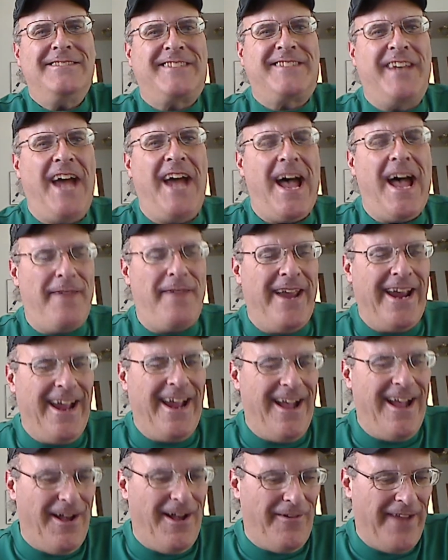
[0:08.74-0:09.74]
Time
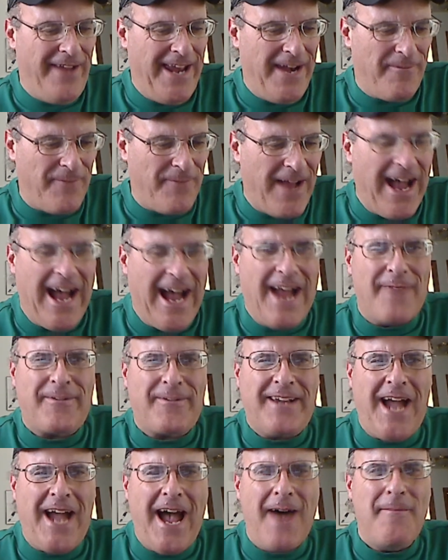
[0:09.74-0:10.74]
85
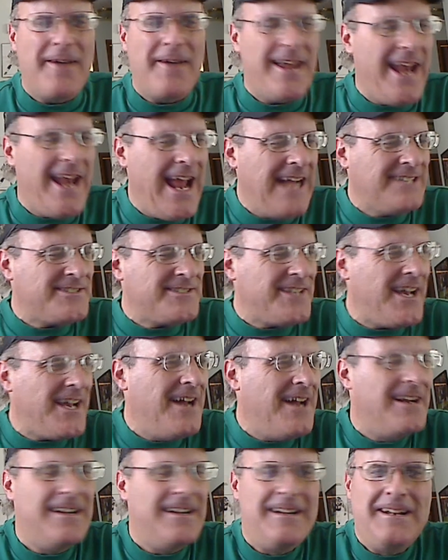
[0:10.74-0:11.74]
coming at ya!